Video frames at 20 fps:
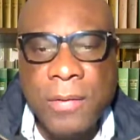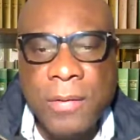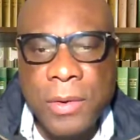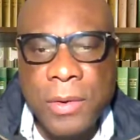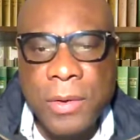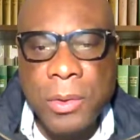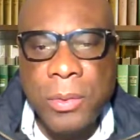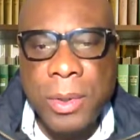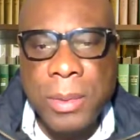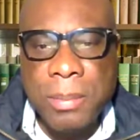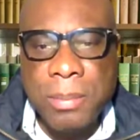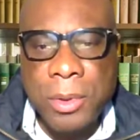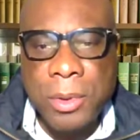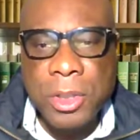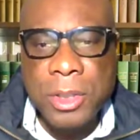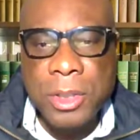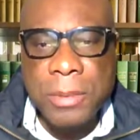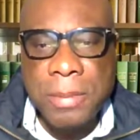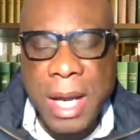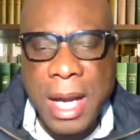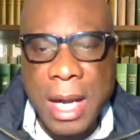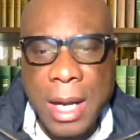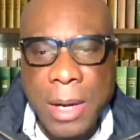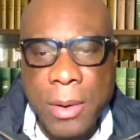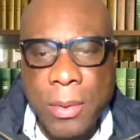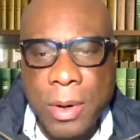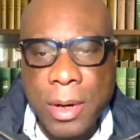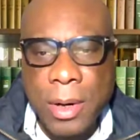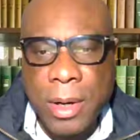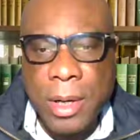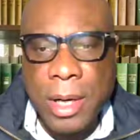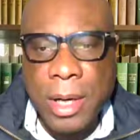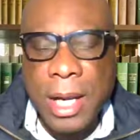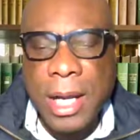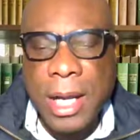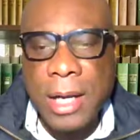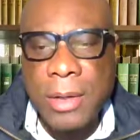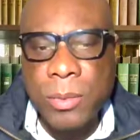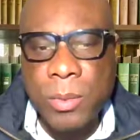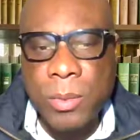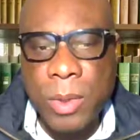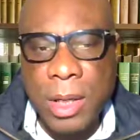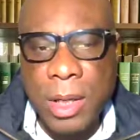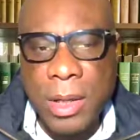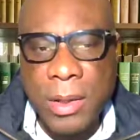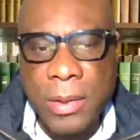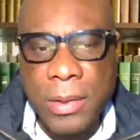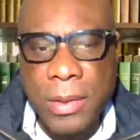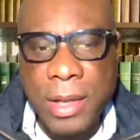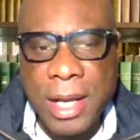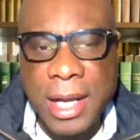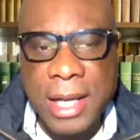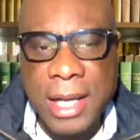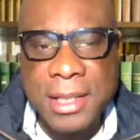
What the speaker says: viewing both power and wealth